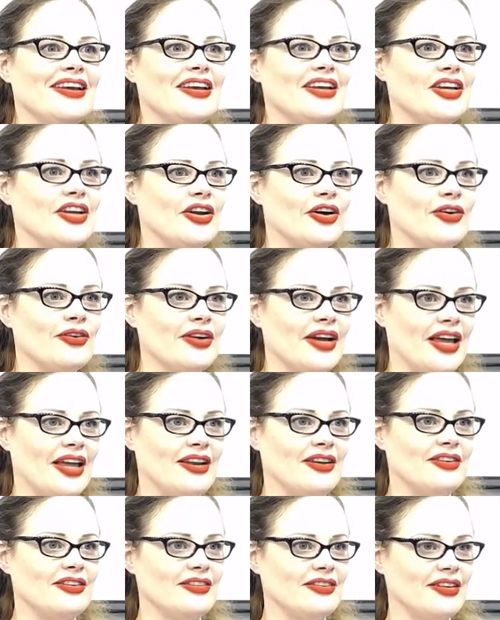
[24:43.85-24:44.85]
You know,
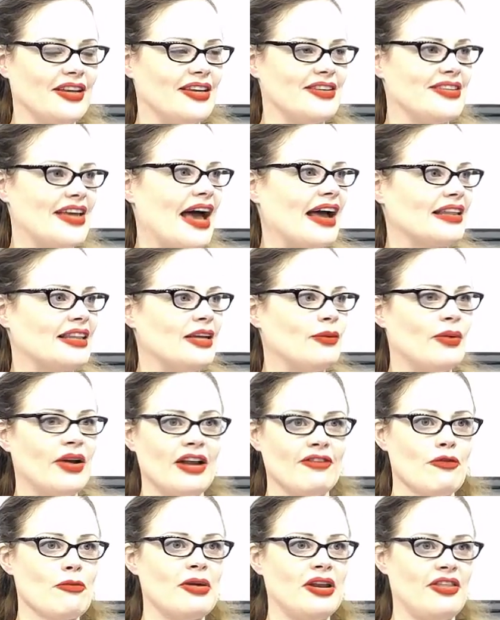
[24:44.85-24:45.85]
and exactly what
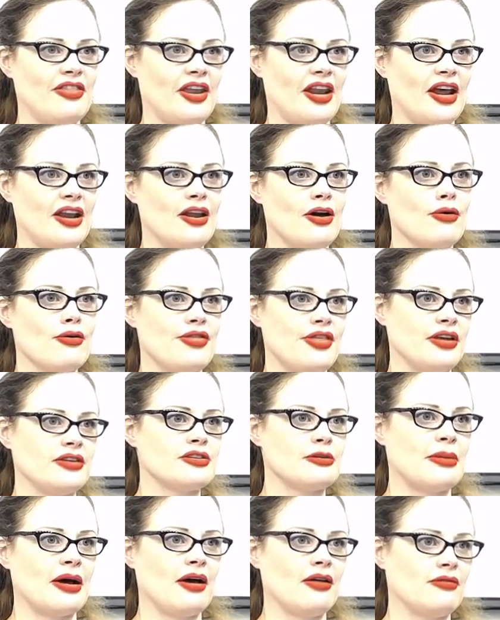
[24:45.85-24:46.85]
everybody that I know thinks
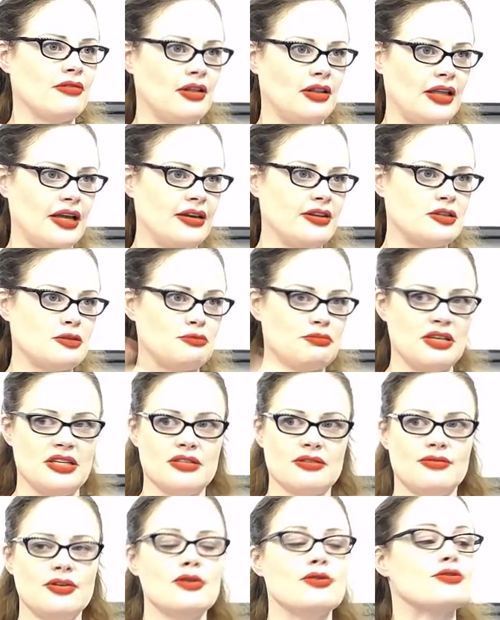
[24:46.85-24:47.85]
about the latest piece
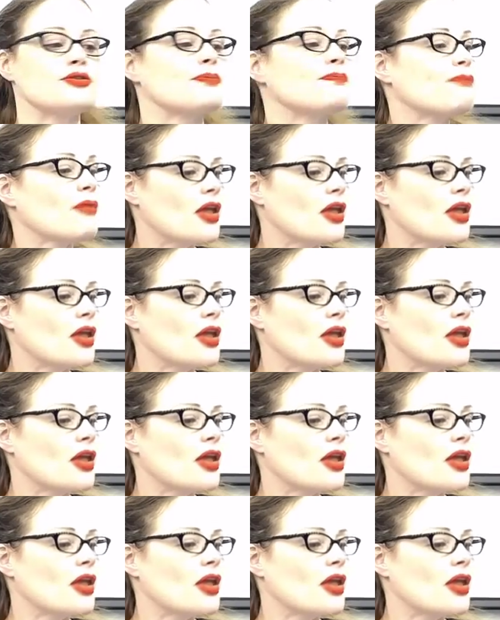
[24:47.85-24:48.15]
of news.